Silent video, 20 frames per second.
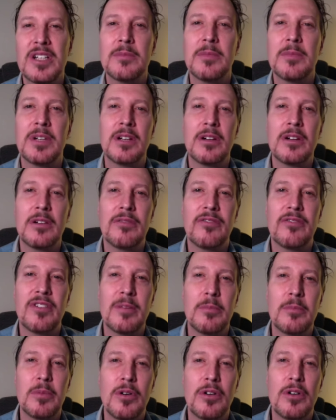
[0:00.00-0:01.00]
My
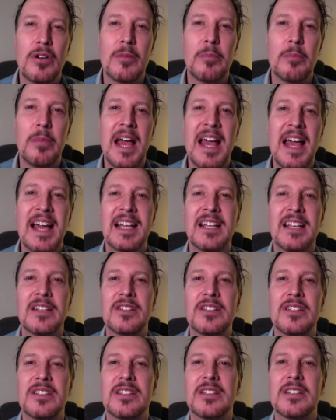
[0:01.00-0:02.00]
girlfriend broke her back and
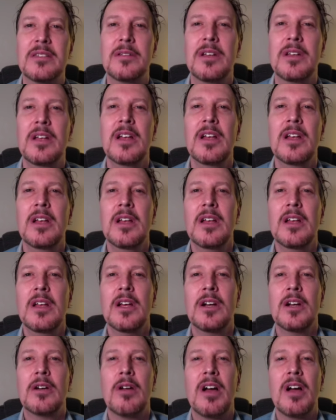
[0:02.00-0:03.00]
she's in
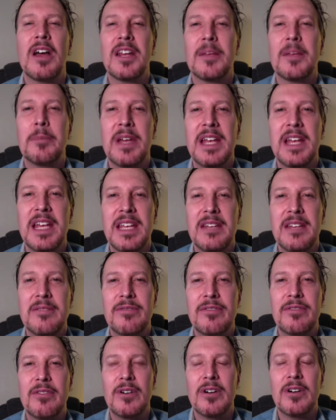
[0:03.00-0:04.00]
chronic pain
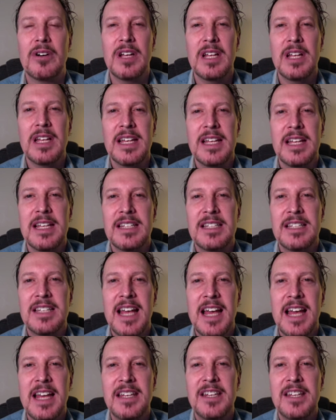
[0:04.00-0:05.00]
for
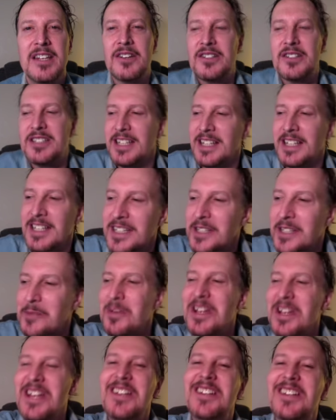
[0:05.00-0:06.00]
10 years. And in the
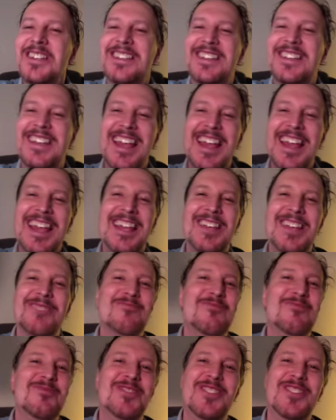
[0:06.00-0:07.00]
mail it came.